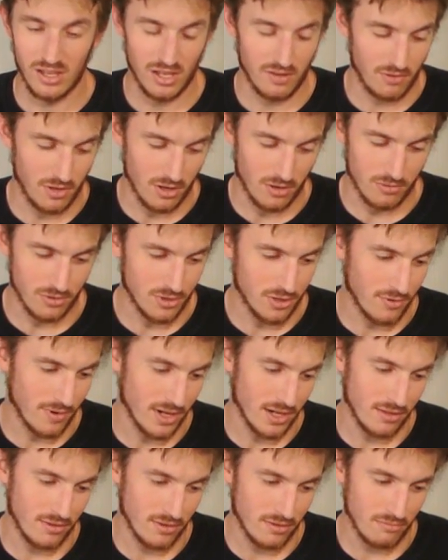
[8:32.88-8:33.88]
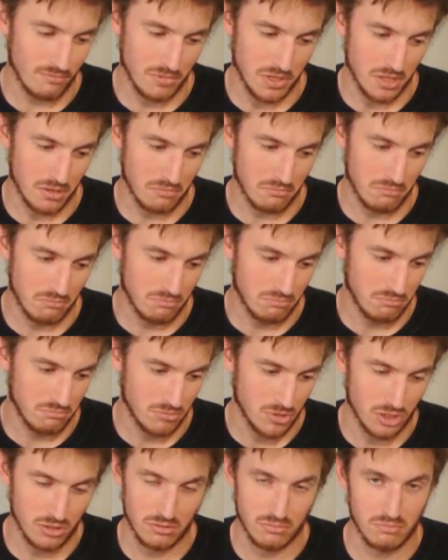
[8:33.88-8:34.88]
if you don't do anything, then
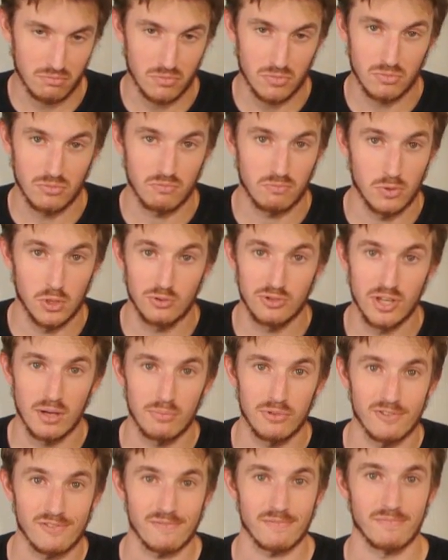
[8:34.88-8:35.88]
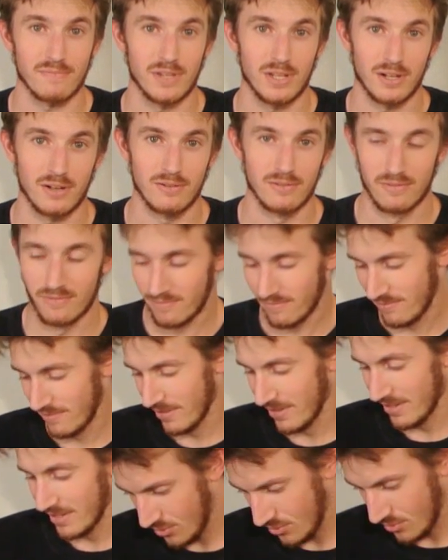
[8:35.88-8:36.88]
just do something, you know?
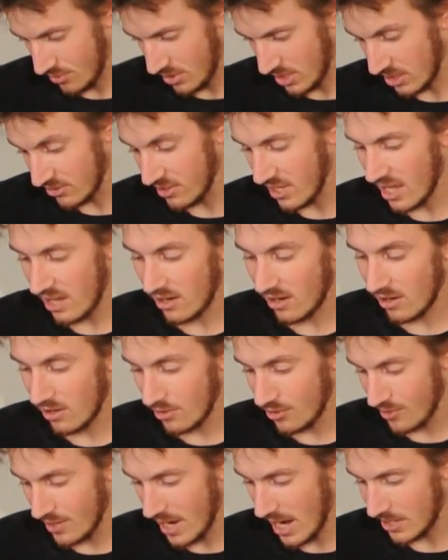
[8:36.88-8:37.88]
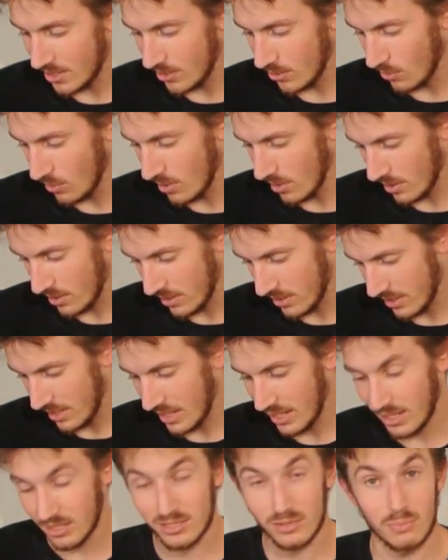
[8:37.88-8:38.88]
Does that arc reactor work?
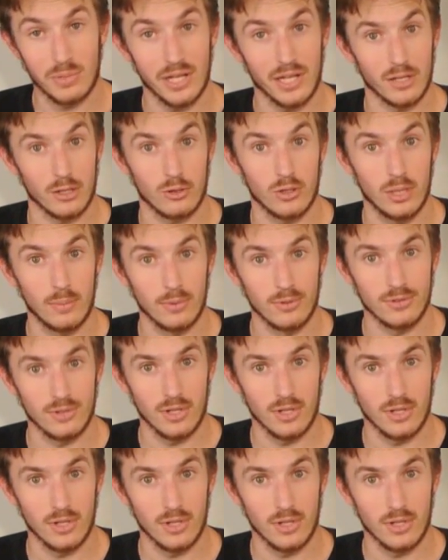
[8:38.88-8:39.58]
Asked by Creeper